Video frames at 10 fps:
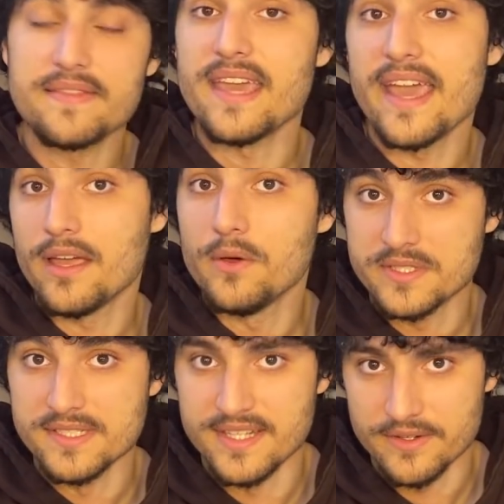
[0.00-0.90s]
the angle
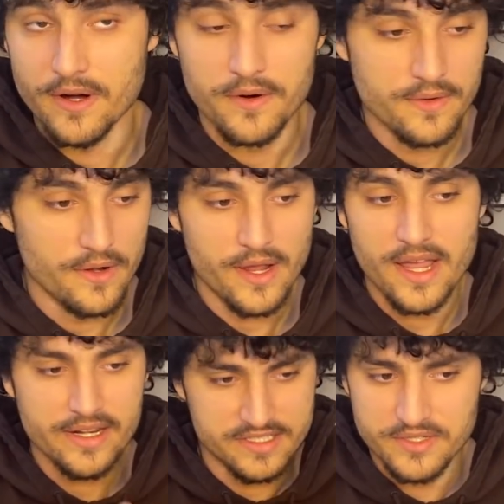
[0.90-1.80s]
to 0, okay?
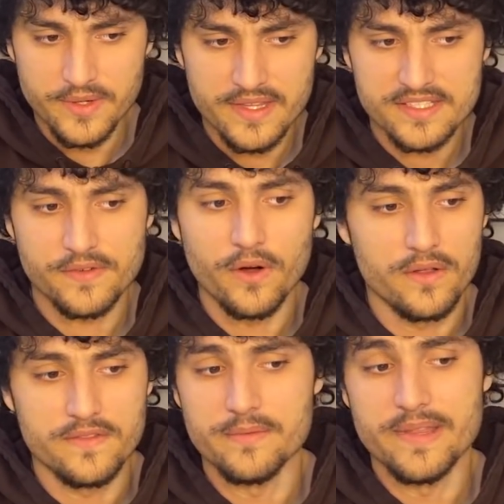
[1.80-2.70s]
And it's doing this for all
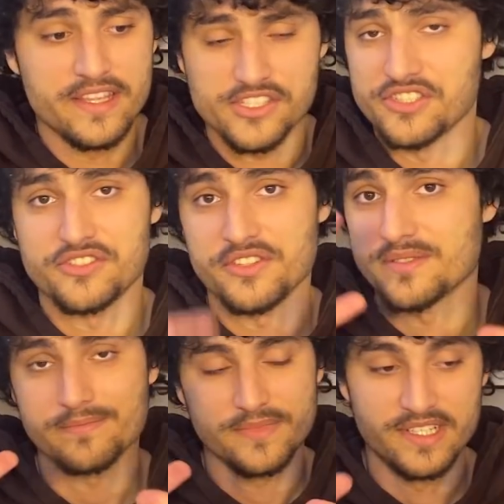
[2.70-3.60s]
of them, and it's just
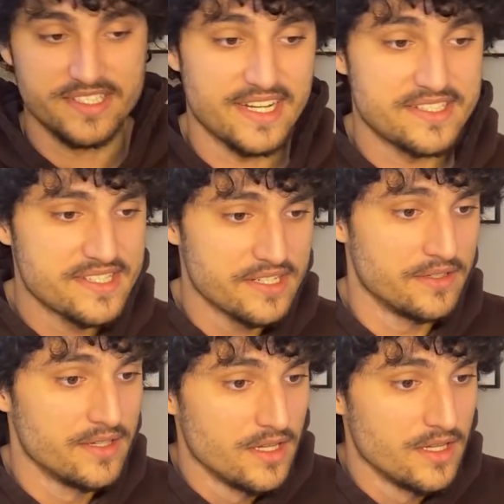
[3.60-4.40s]
gonna stay still.